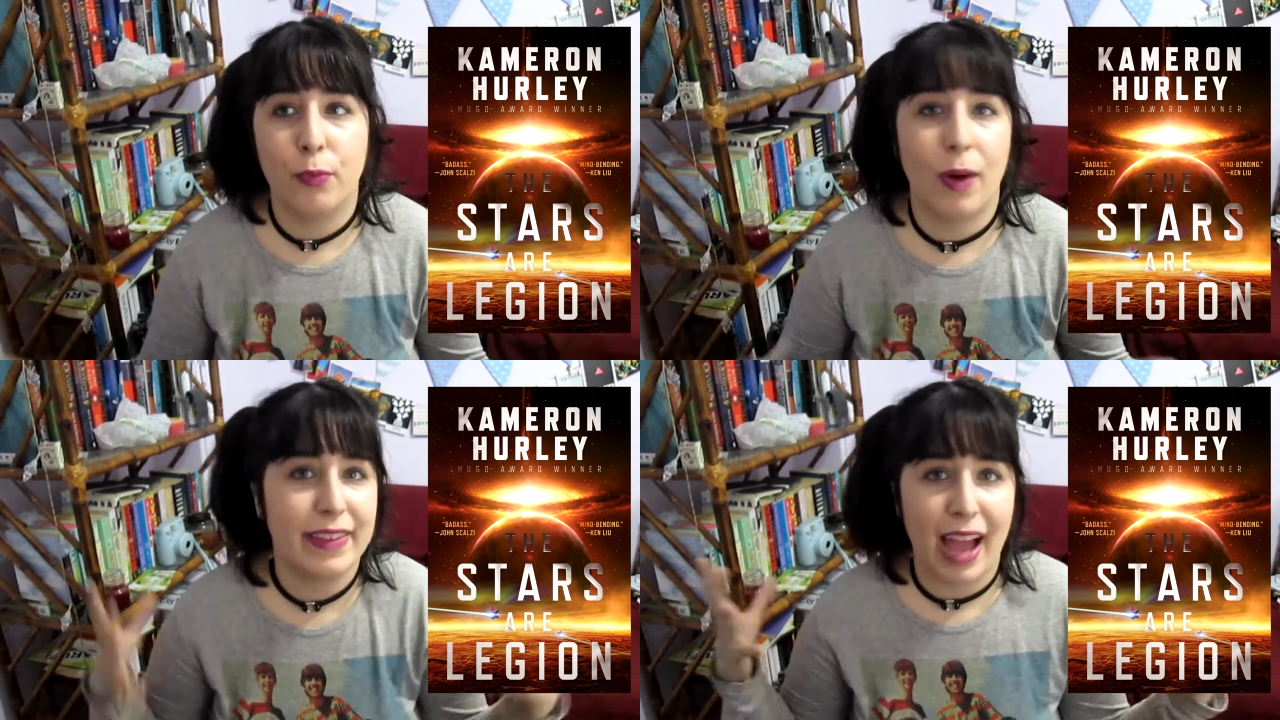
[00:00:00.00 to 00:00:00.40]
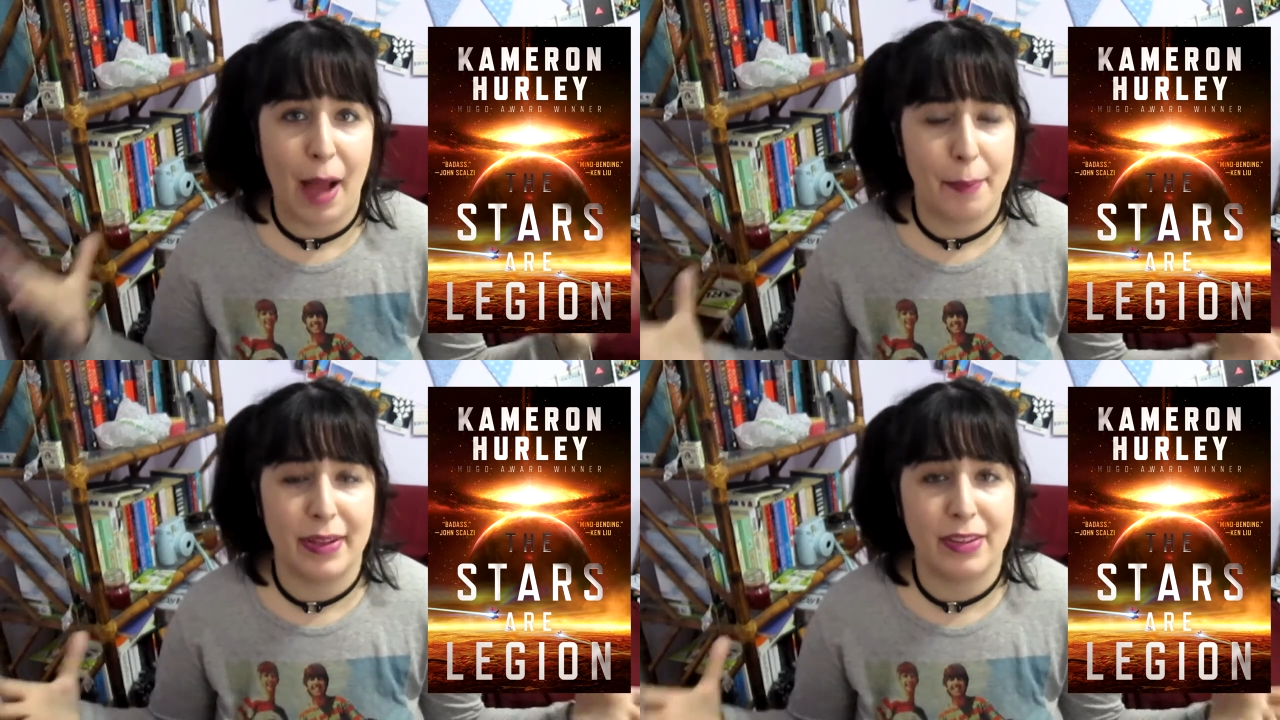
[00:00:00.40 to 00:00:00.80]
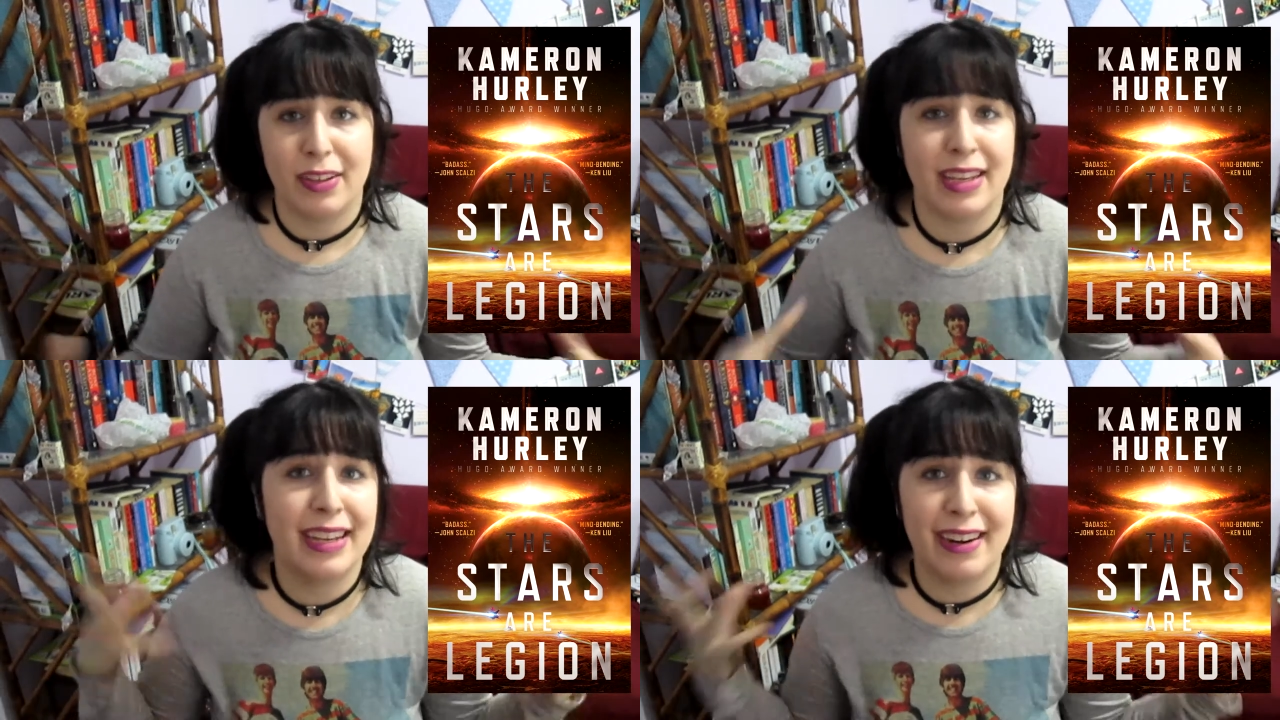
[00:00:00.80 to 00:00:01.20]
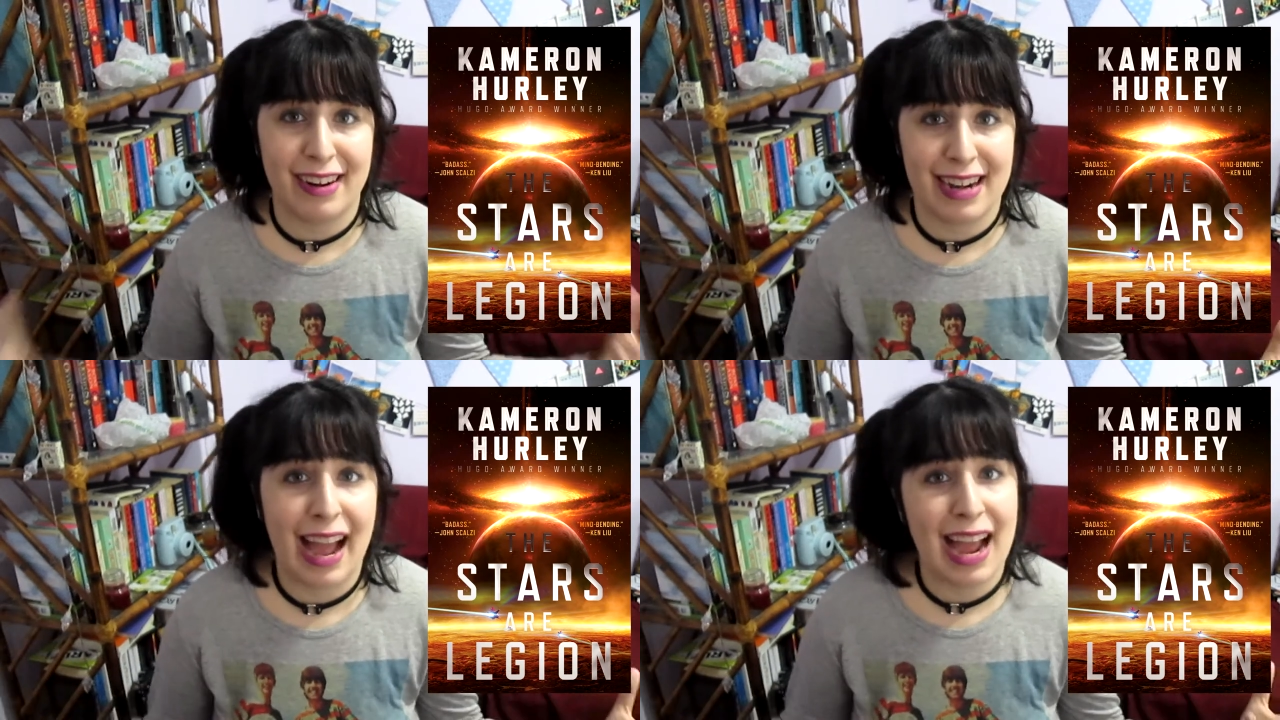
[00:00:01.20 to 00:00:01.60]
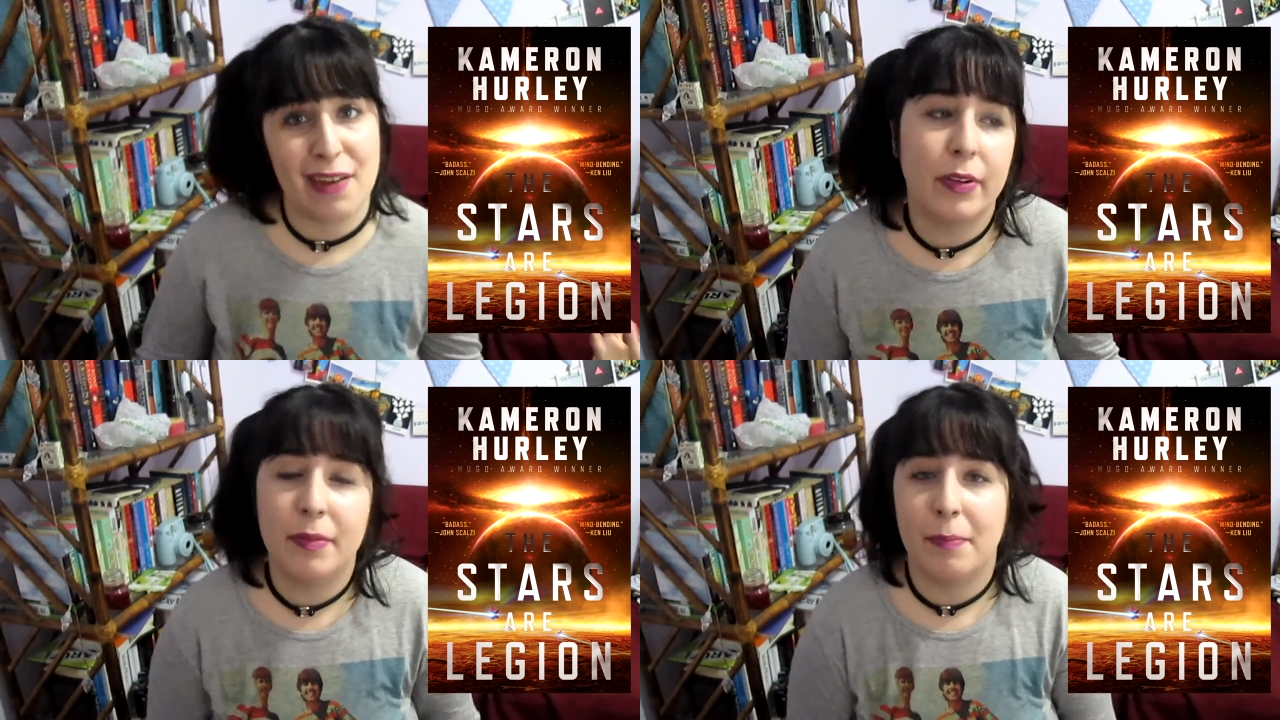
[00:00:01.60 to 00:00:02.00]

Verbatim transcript: what happened in her life,